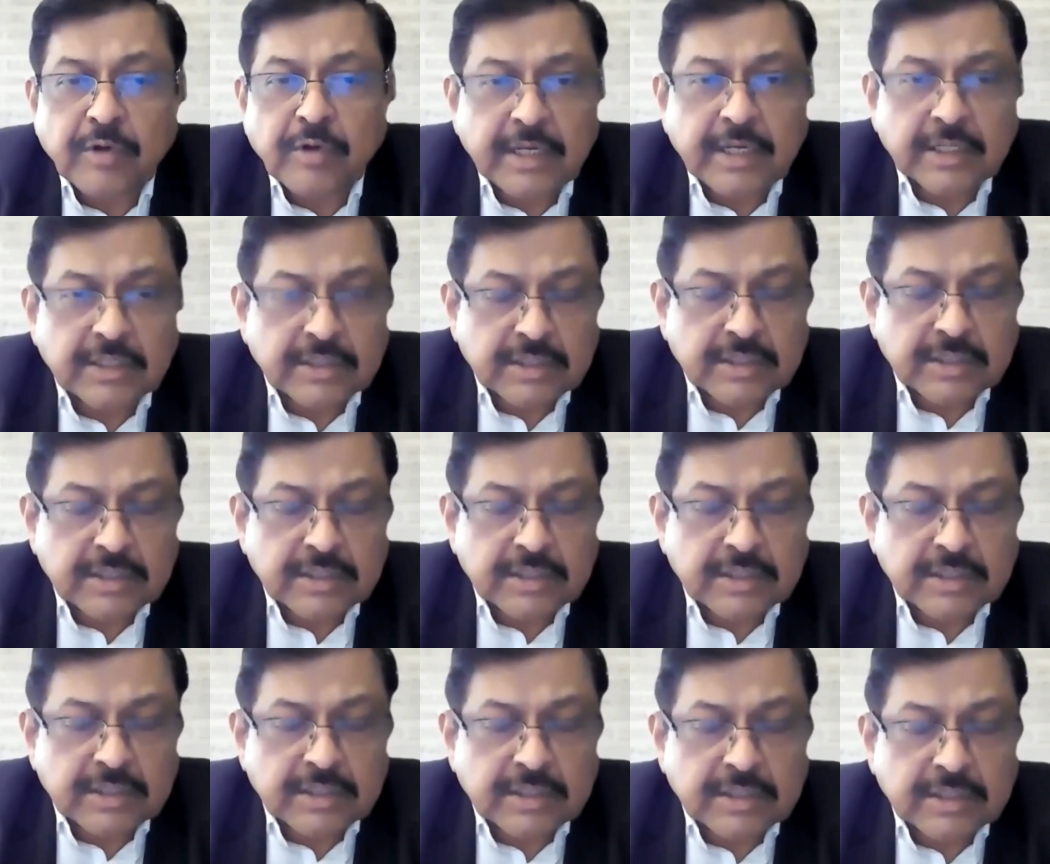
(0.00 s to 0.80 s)
Yes,
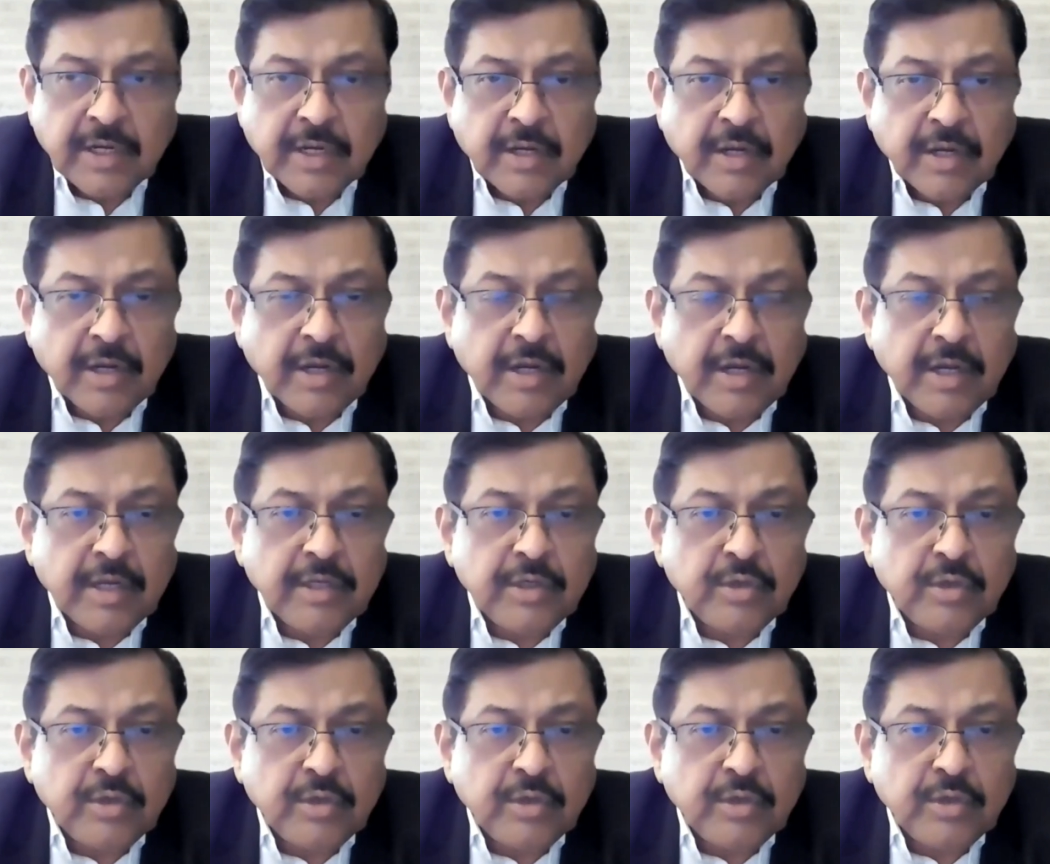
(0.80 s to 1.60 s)

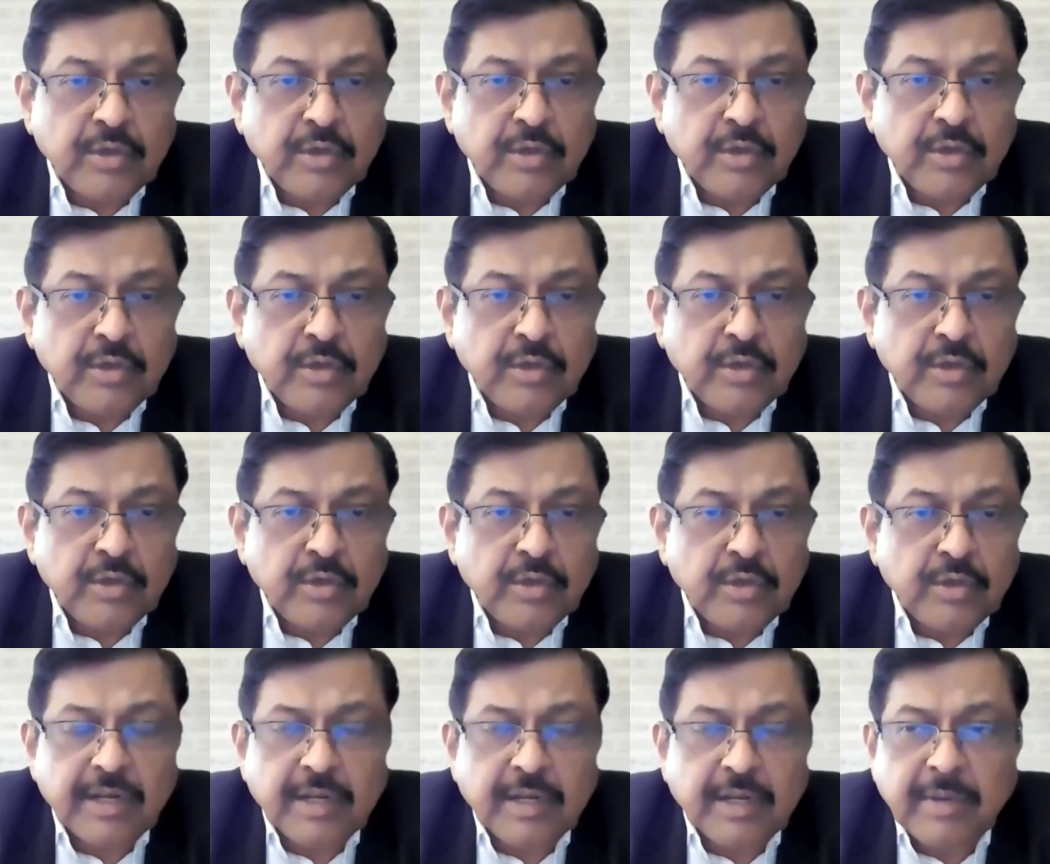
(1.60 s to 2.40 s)
You just send
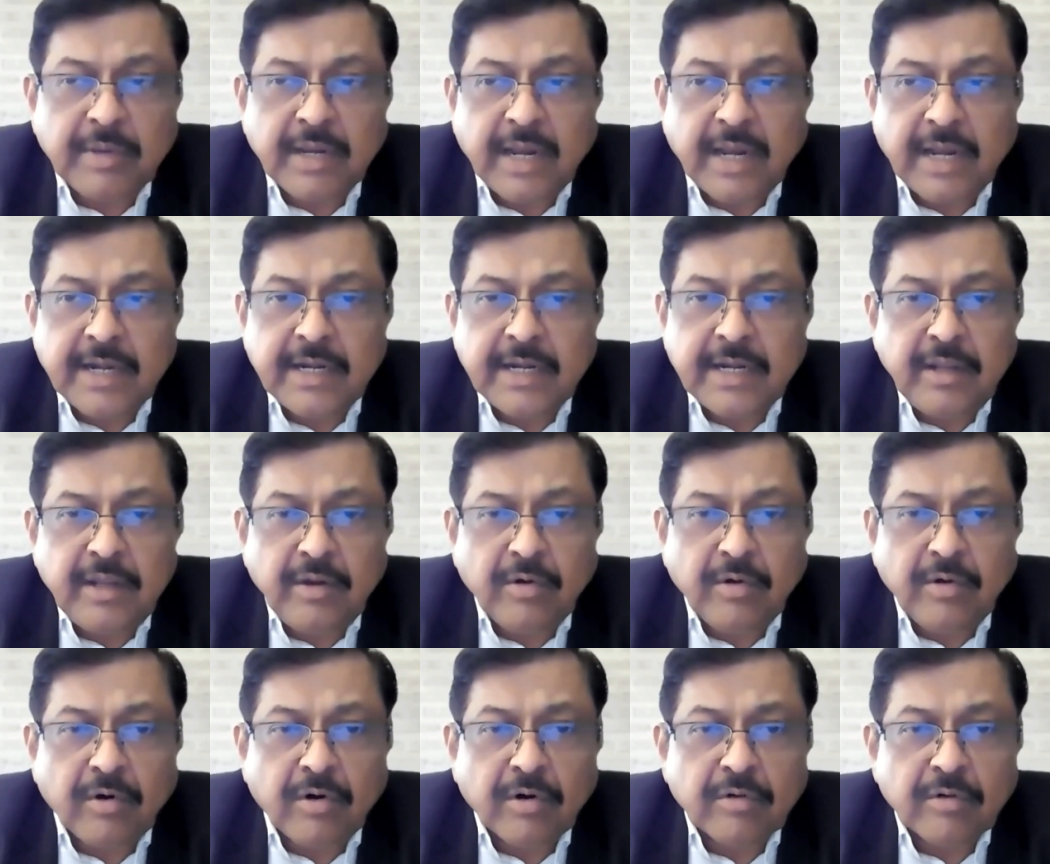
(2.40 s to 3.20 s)
your email
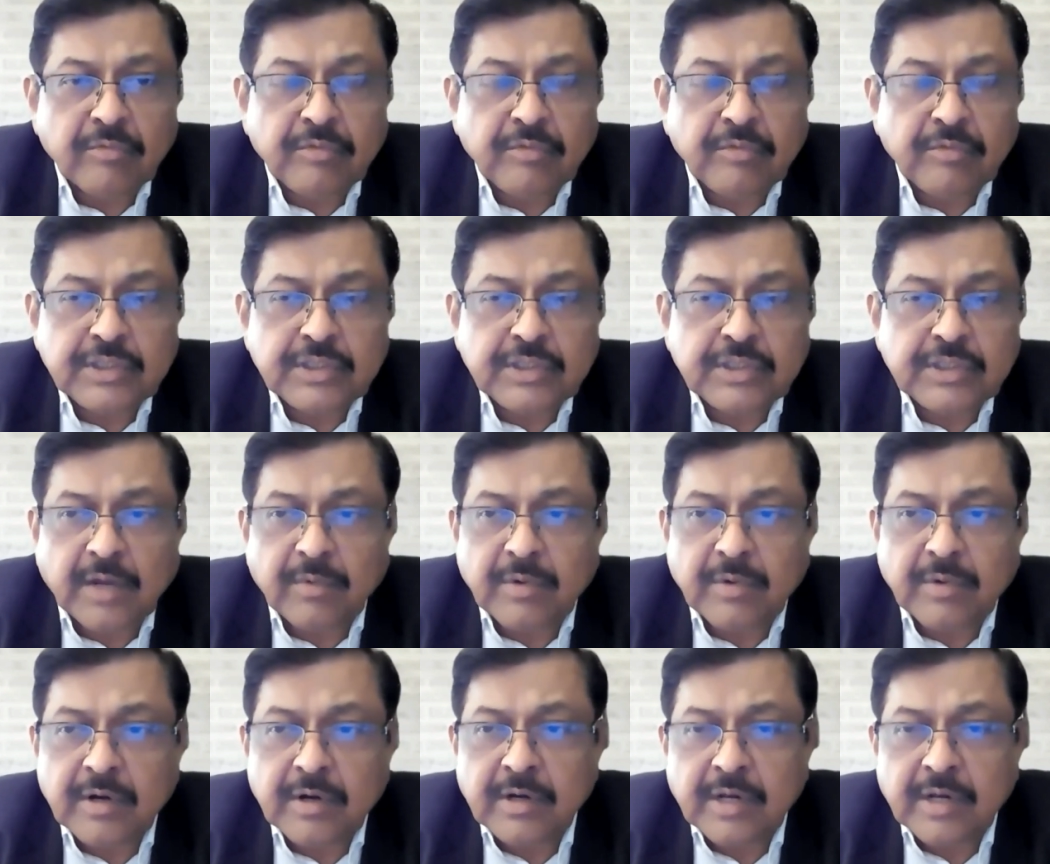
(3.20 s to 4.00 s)
ID or visit
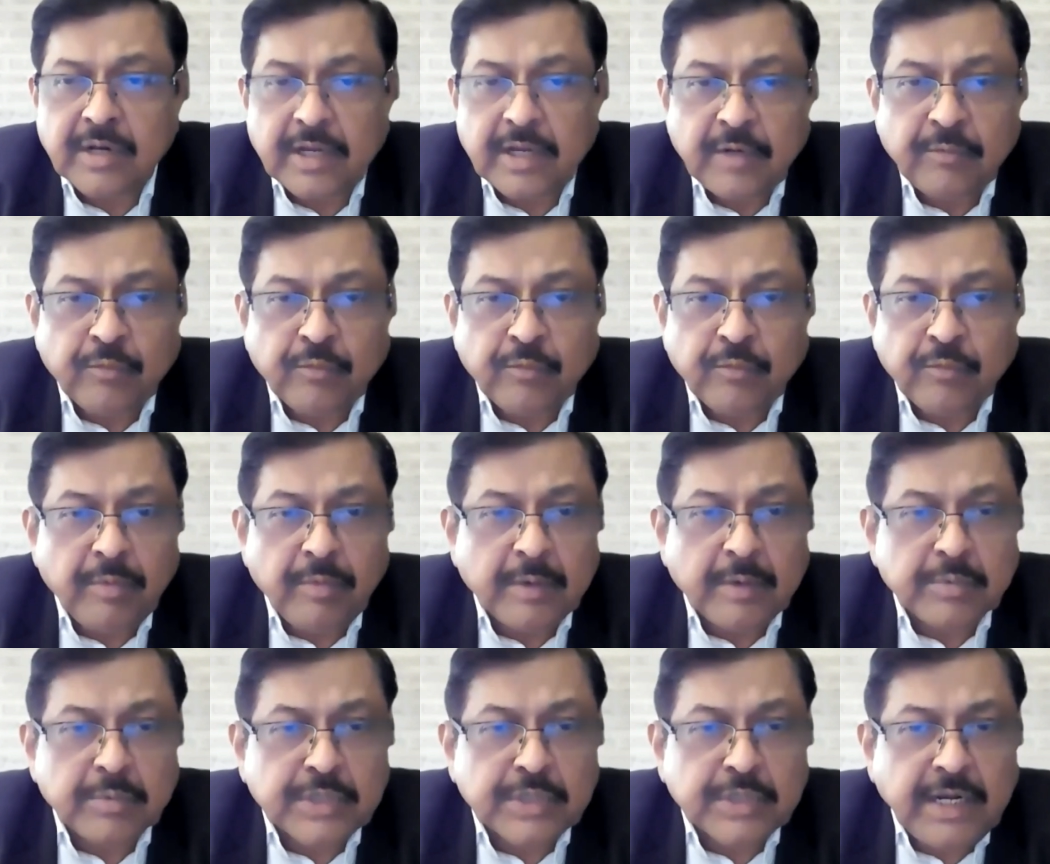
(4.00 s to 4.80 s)
our info
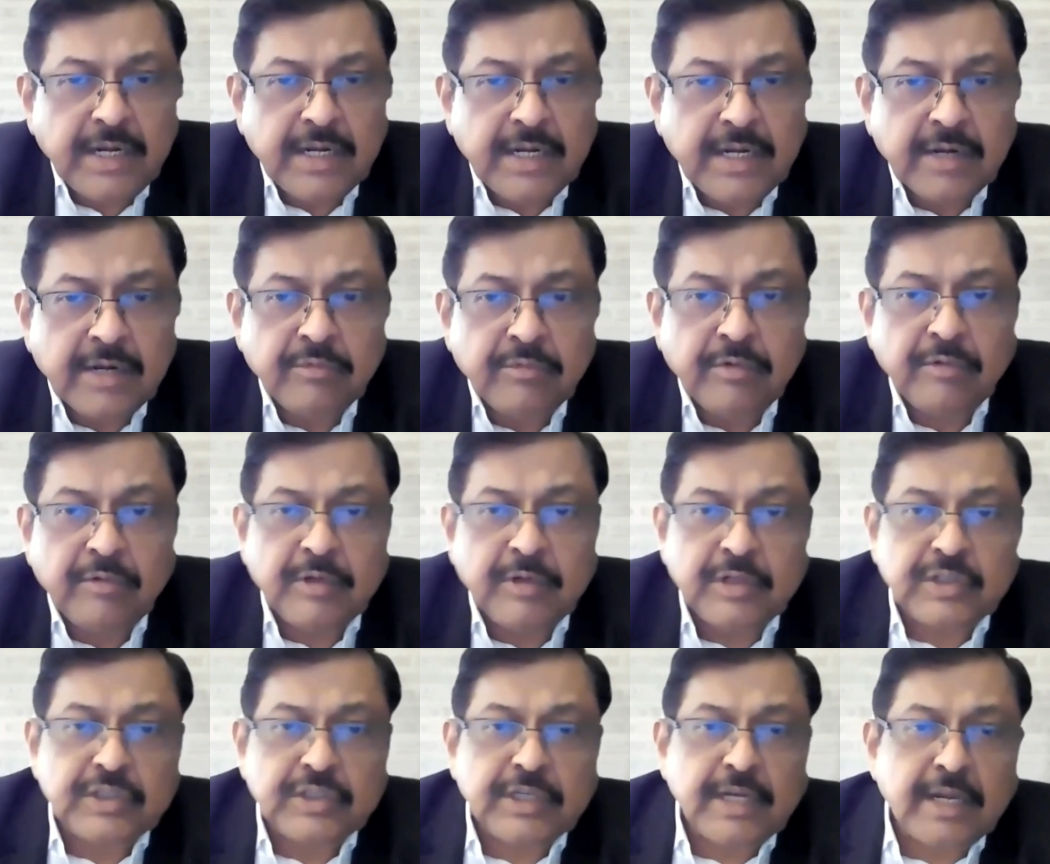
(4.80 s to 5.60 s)
website and we
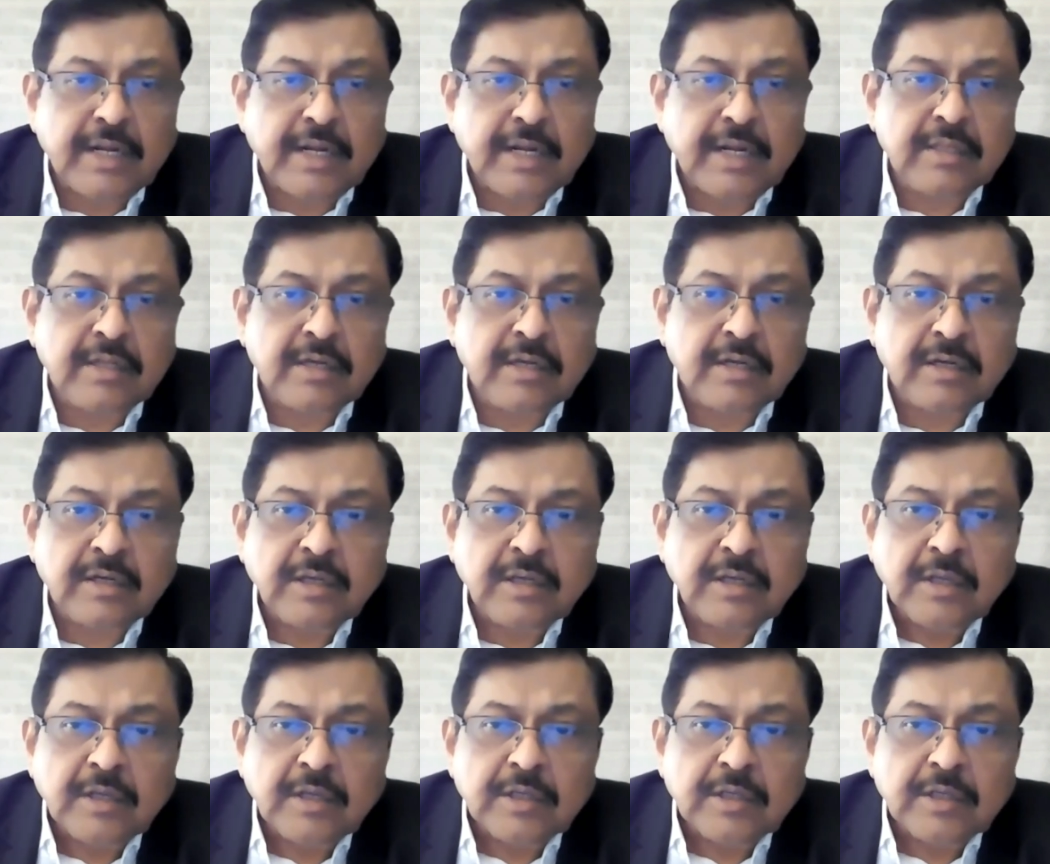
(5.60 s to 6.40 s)
will share the